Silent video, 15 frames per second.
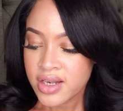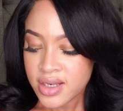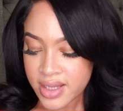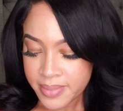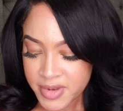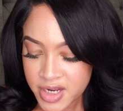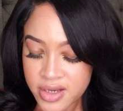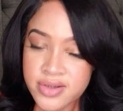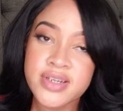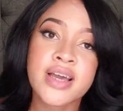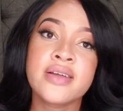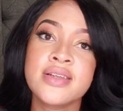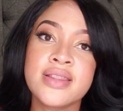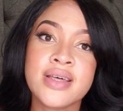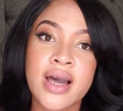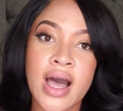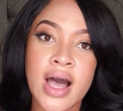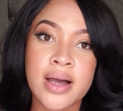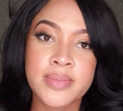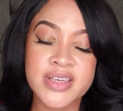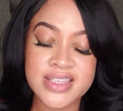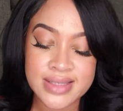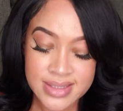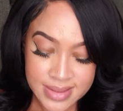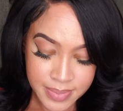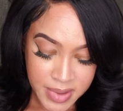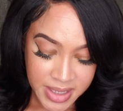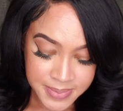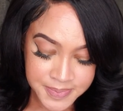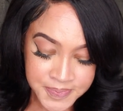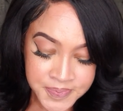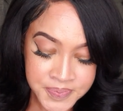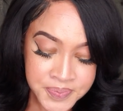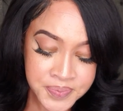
let me know down in the comments. But